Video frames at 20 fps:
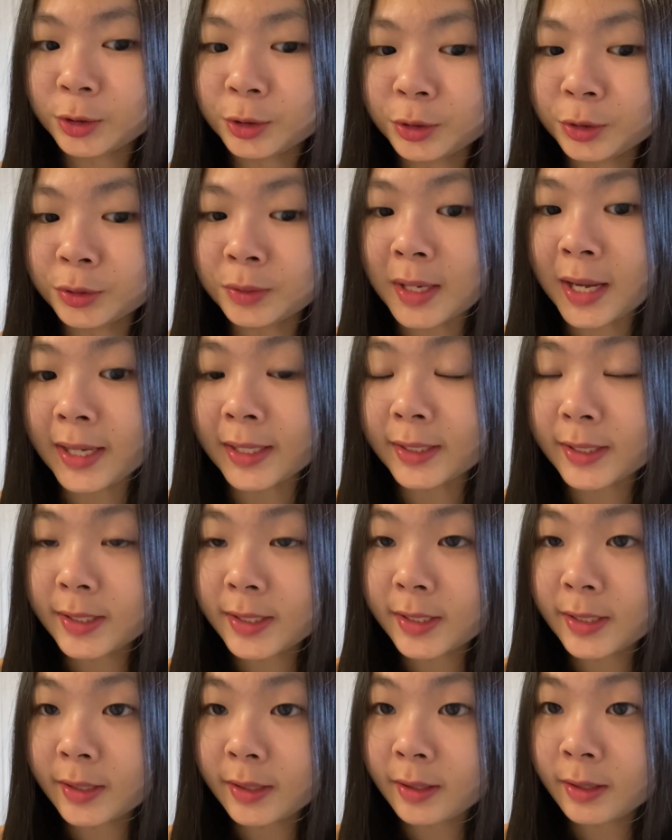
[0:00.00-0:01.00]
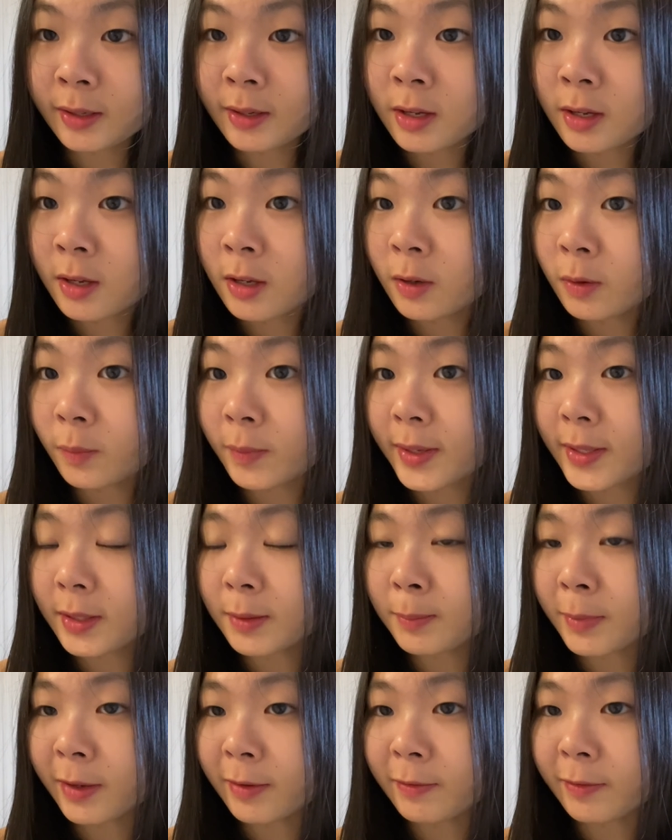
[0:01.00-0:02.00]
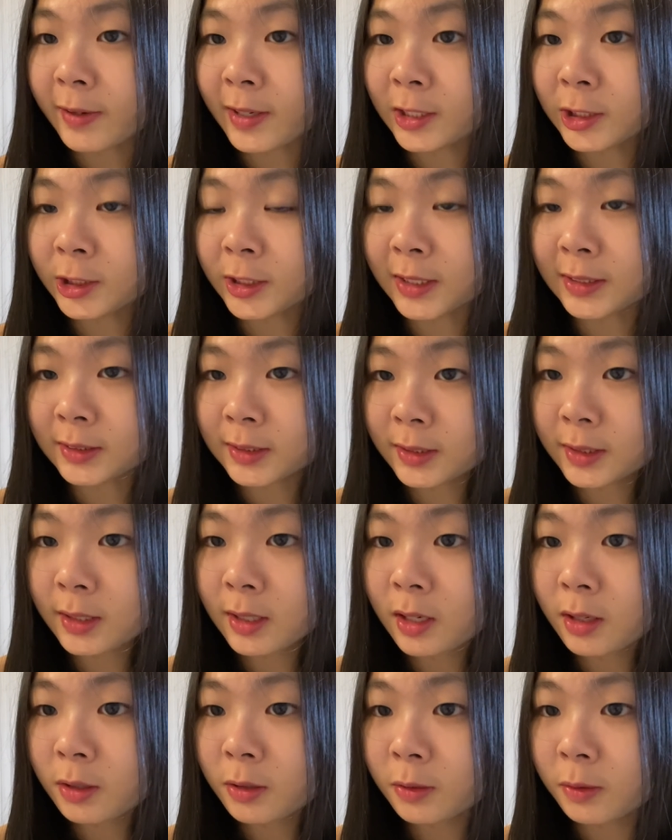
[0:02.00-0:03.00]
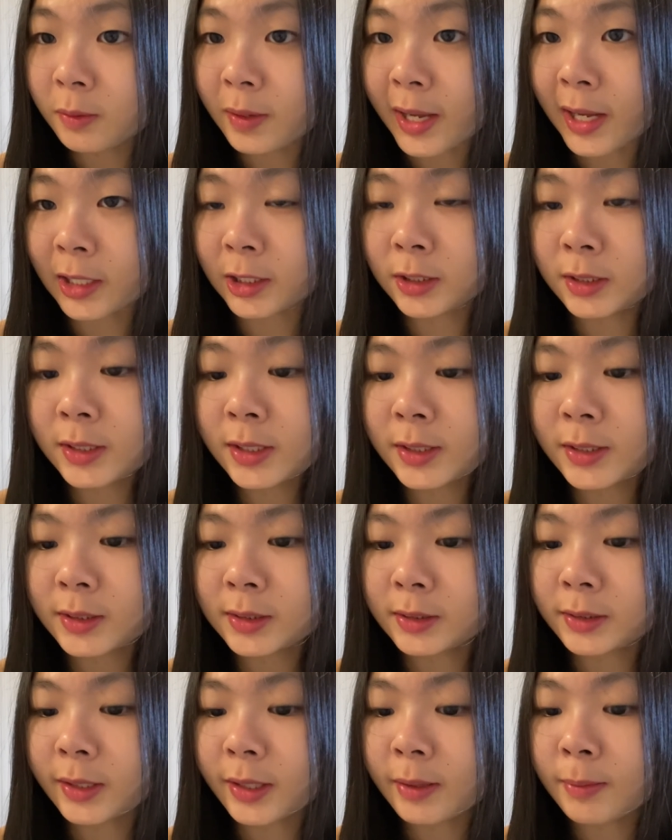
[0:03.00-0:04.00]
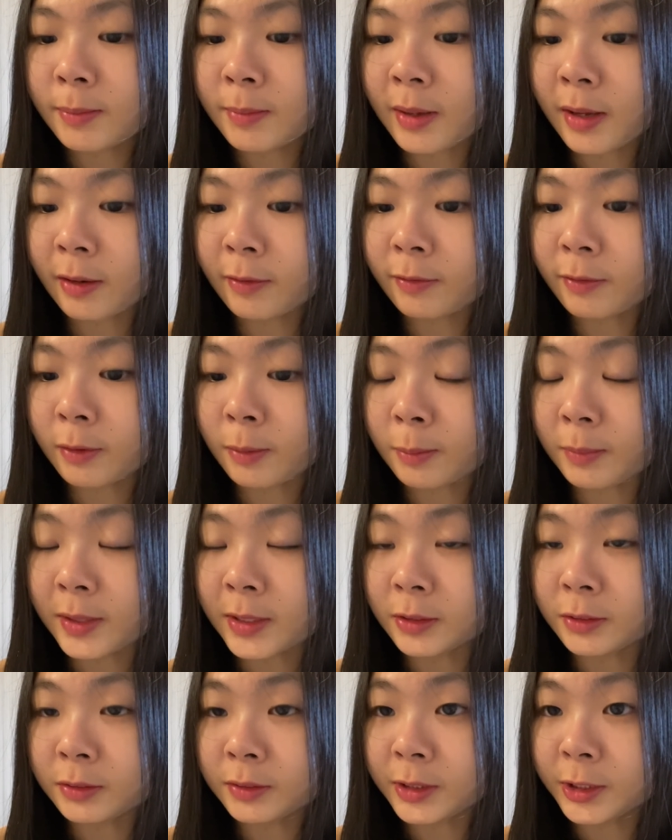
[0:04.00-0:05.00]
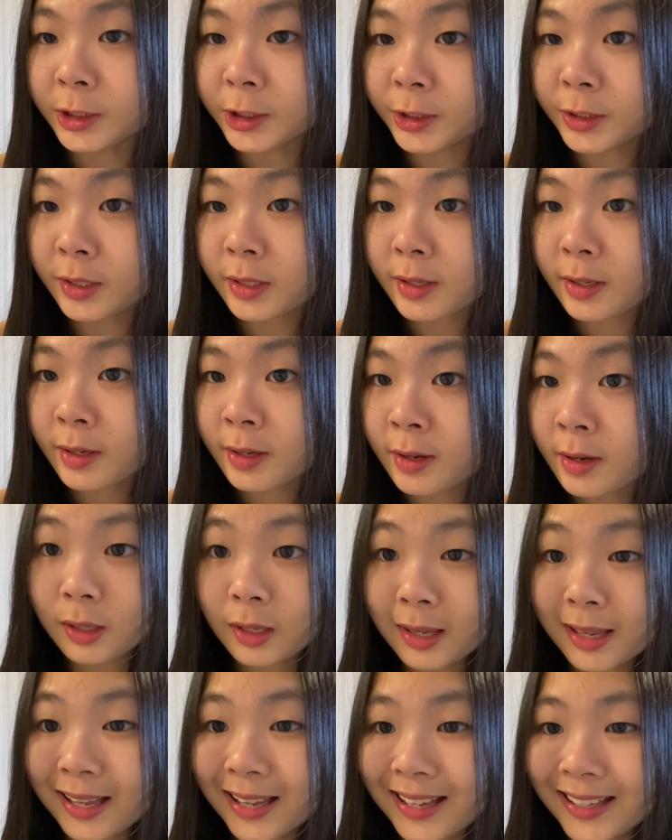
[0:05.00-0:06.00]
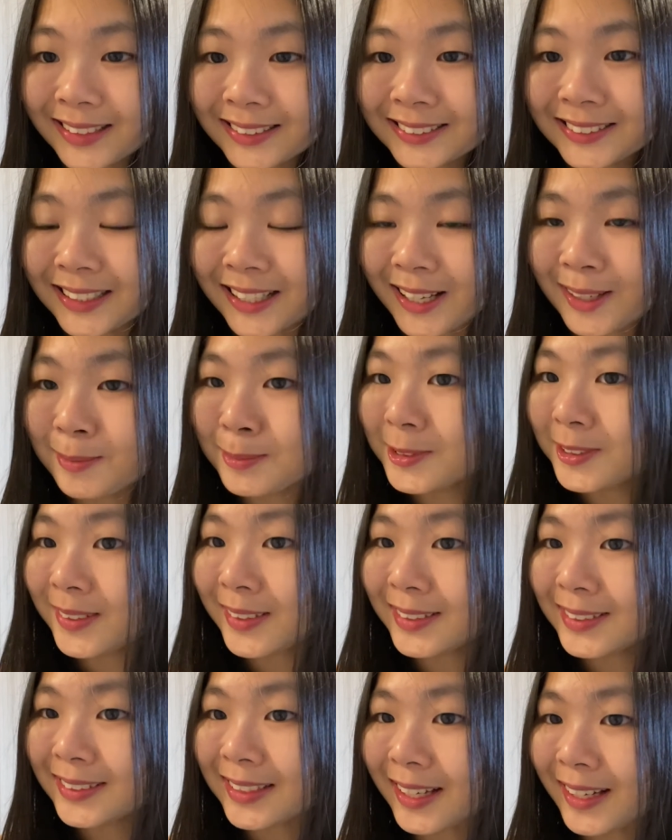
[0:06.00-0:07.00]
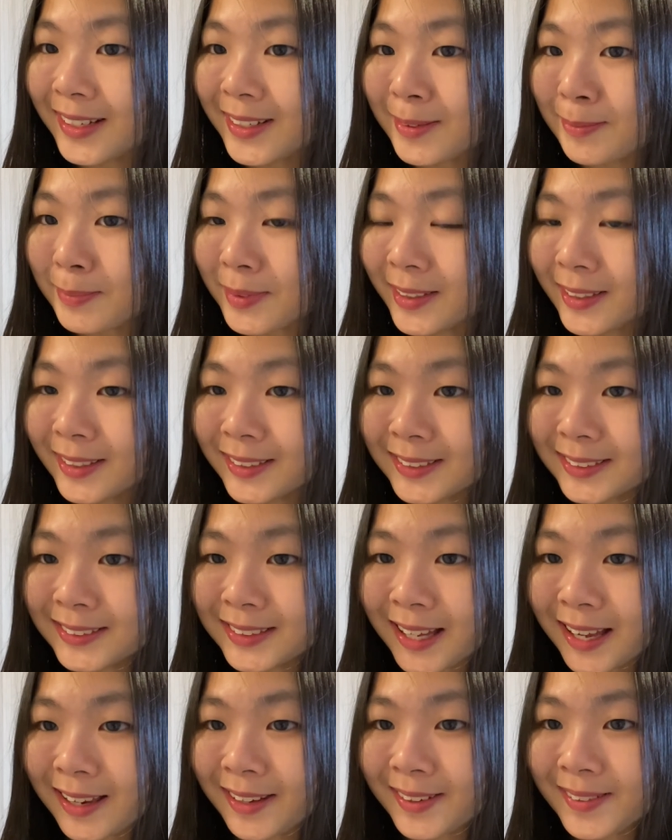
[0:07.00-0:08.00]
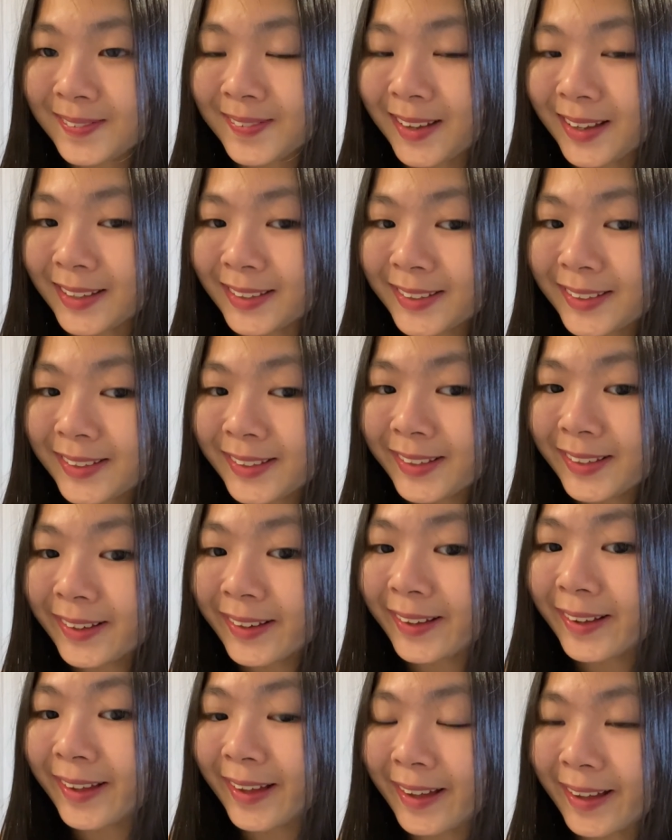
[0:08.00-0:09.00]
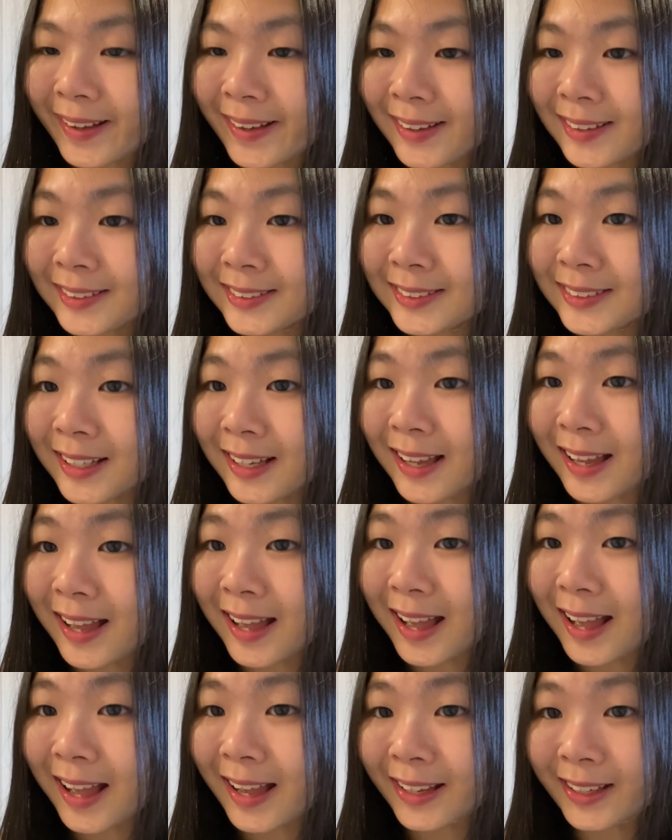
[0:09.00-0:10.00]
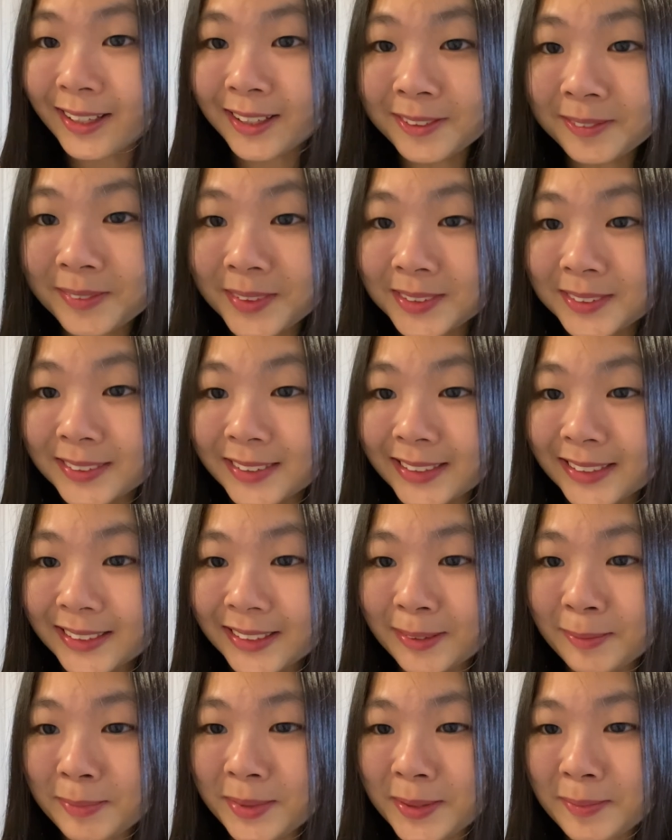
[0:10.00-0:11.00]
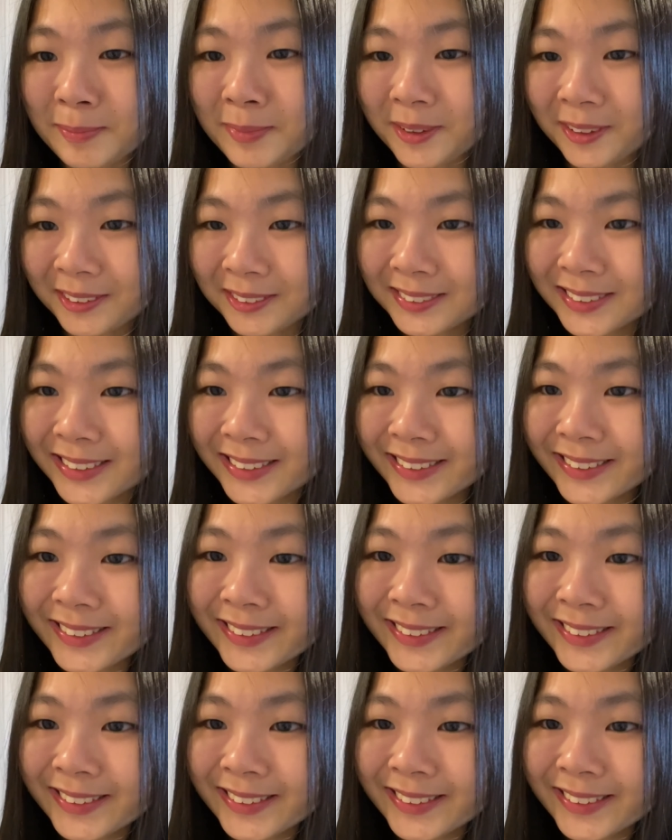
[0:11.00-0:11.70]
to Ikea with my friend Jessica who actually just came back from Indonesia and I am so excited because I love Ikea and I can't wait to eat their meatballs.